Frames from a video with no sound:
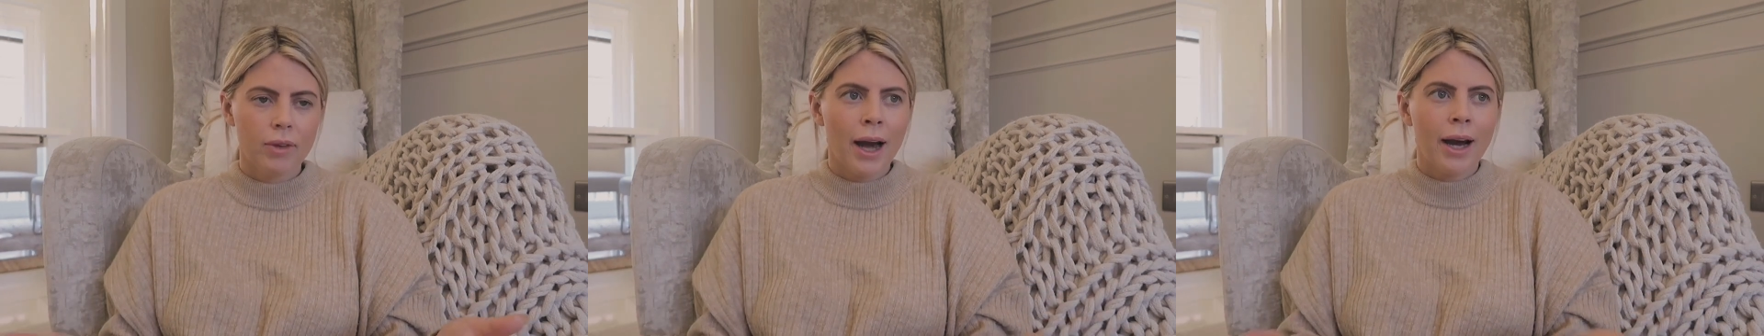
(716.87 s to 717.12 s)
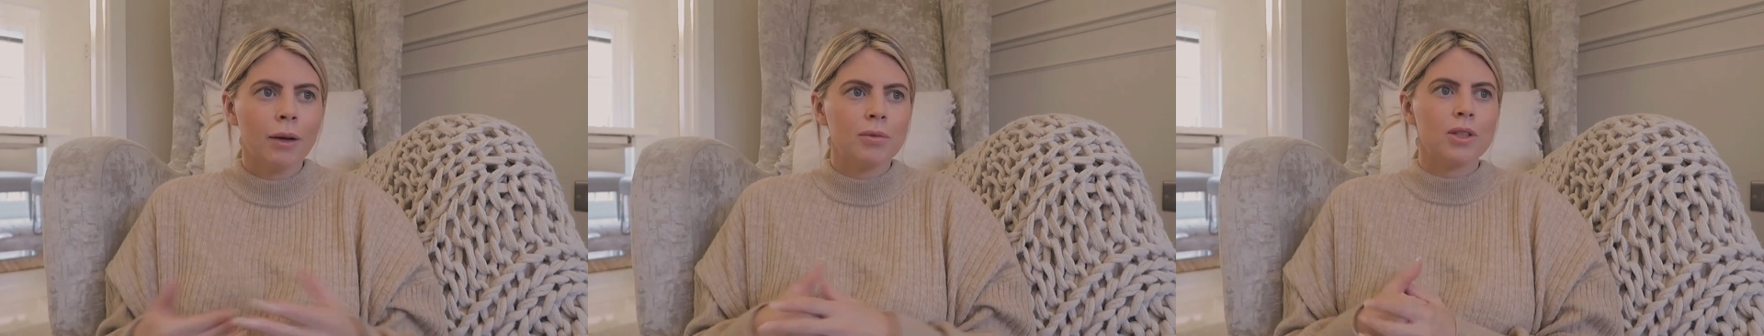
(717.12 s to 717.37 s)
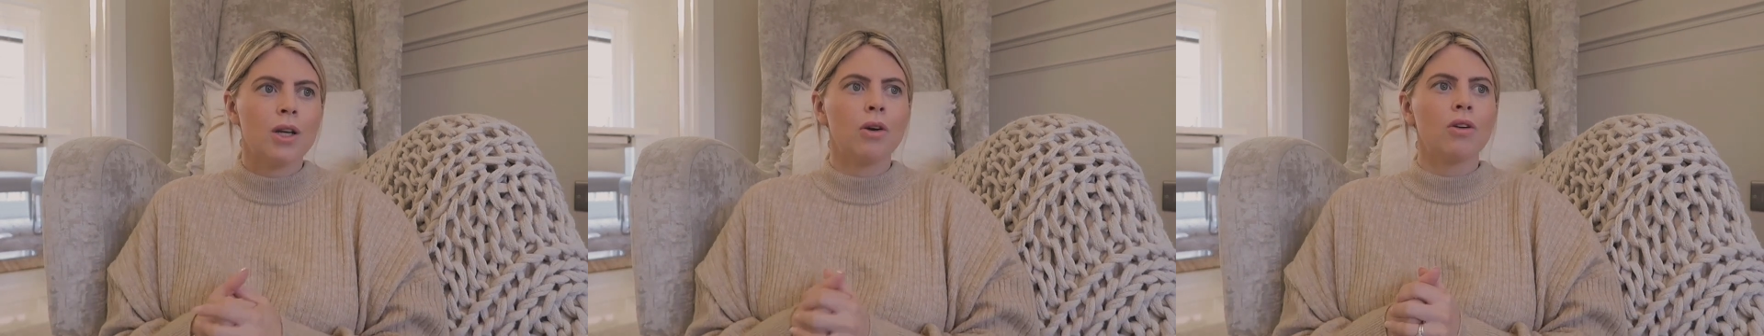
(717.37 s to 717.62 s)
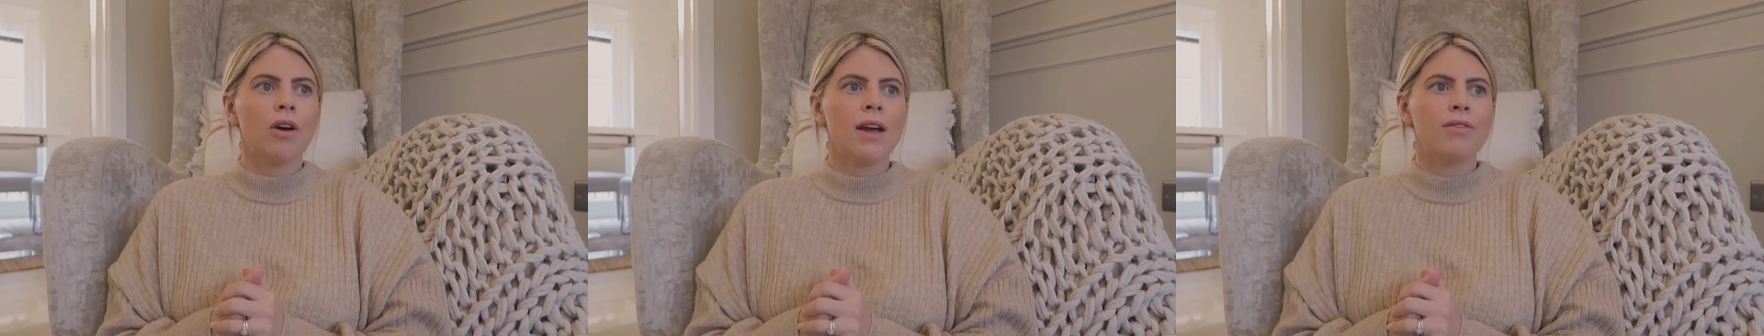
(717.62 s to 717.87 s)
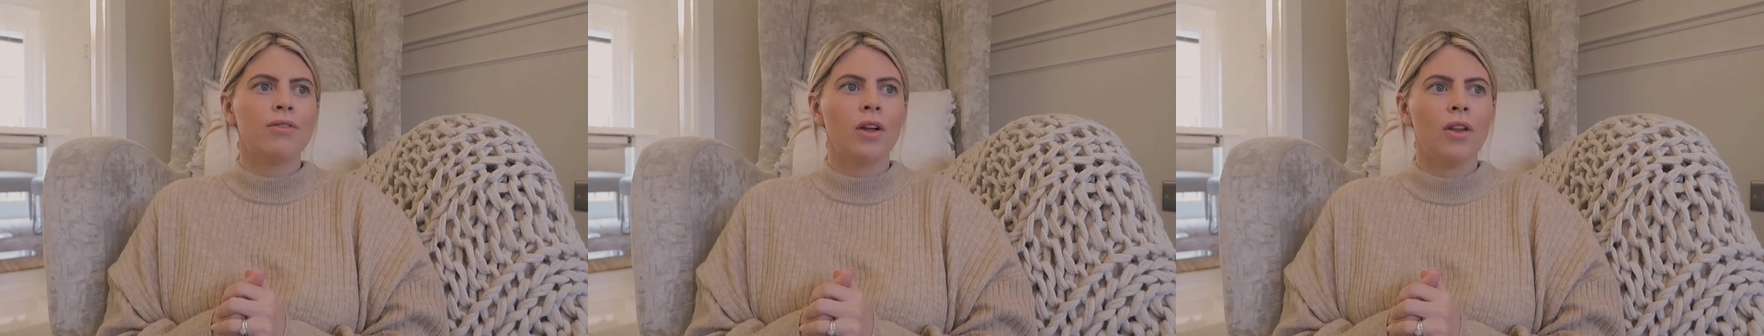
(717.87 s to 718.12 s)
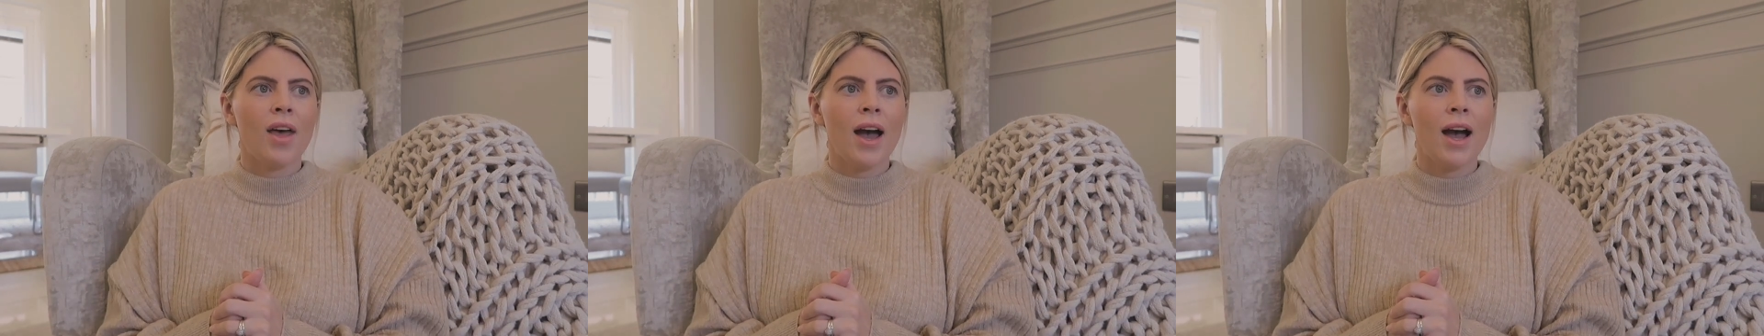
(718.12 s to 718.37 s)
I am so
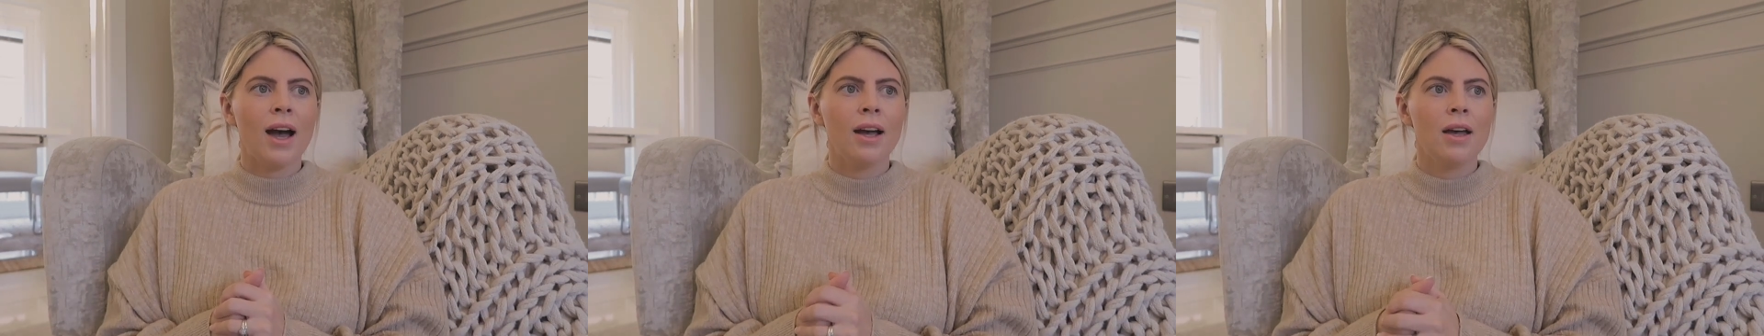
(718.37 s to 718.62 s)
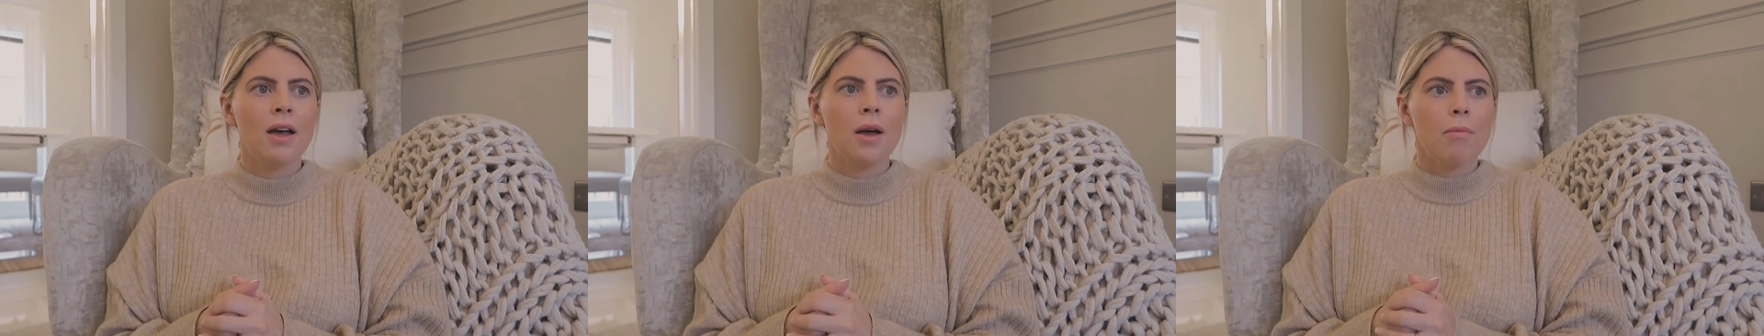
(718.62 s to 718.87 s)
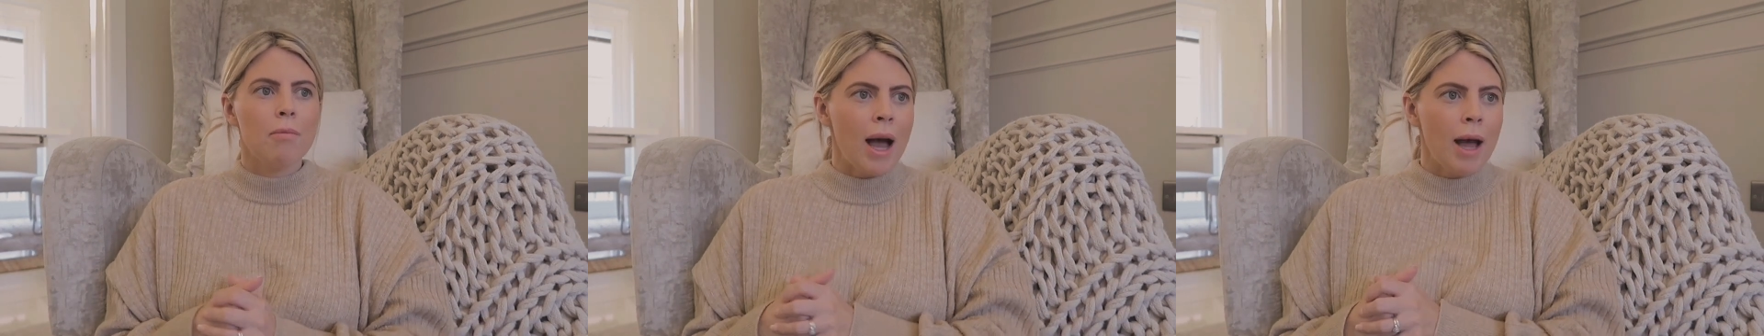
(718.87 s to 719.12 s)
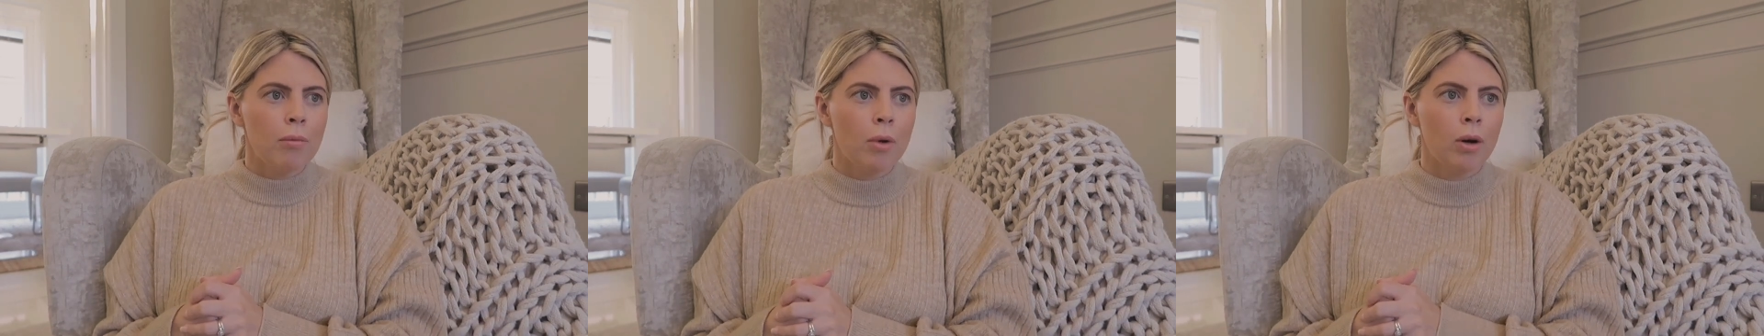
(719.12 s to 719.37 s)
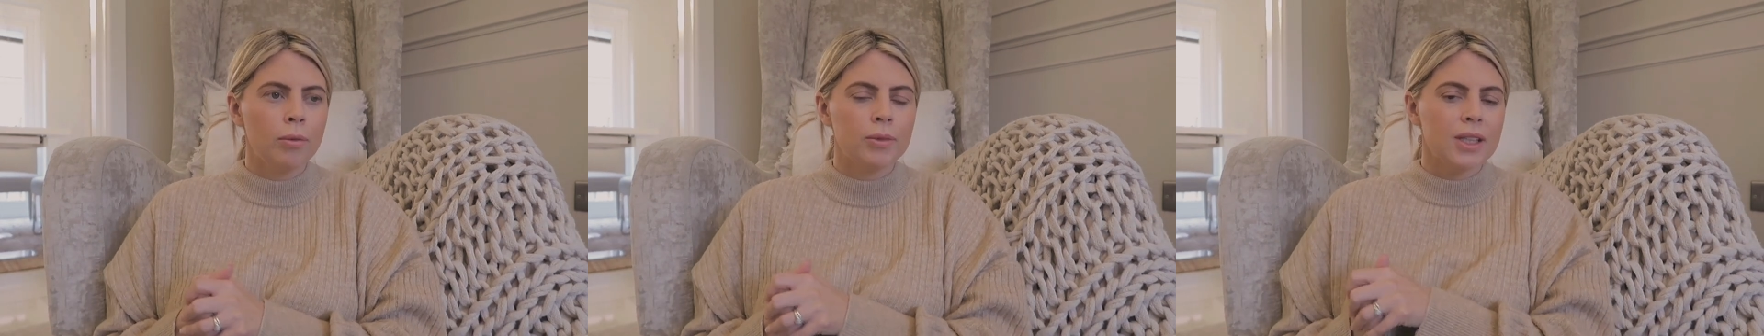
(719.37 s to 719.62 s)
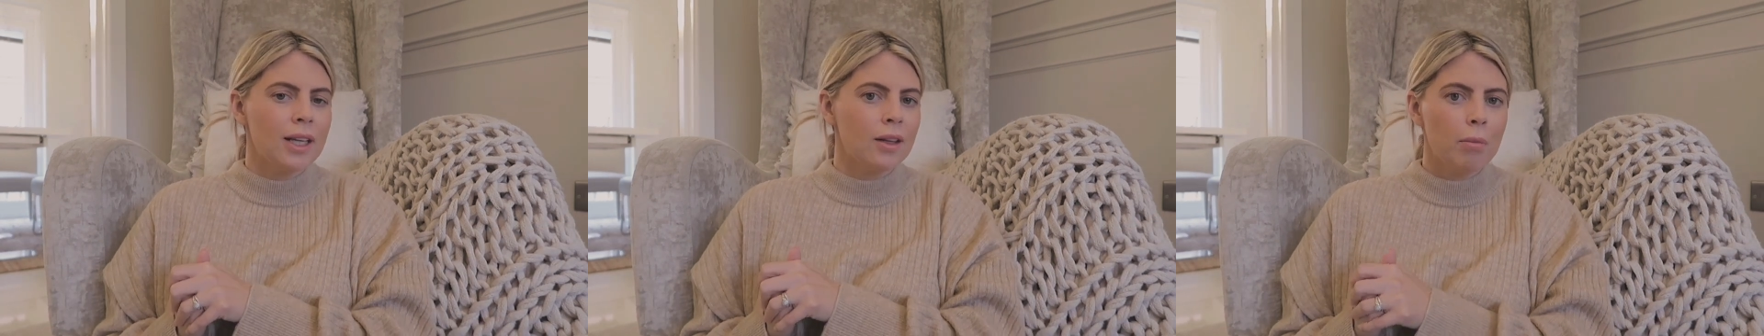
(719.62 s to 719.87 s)
grateful that my mum
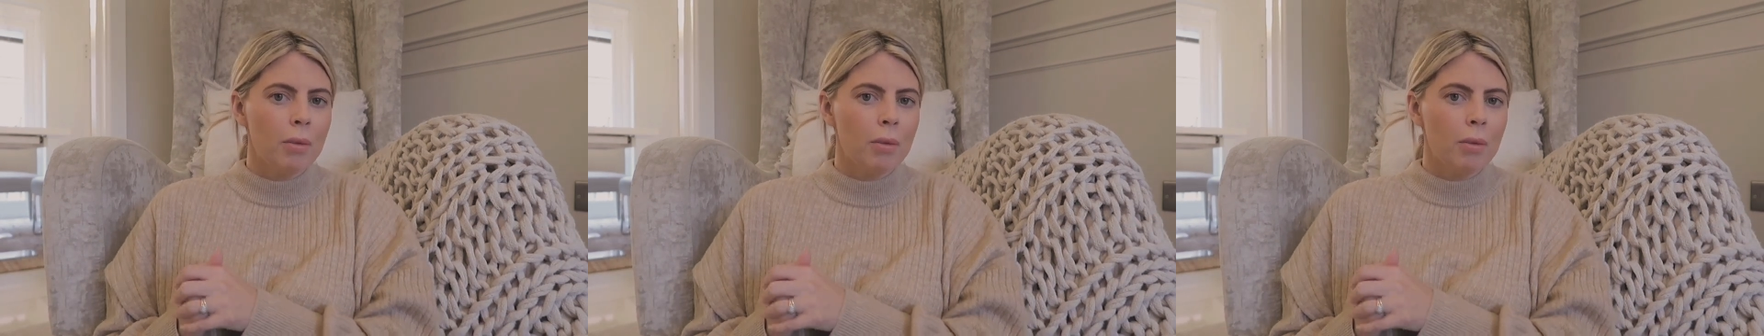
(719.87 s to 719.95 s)
seen the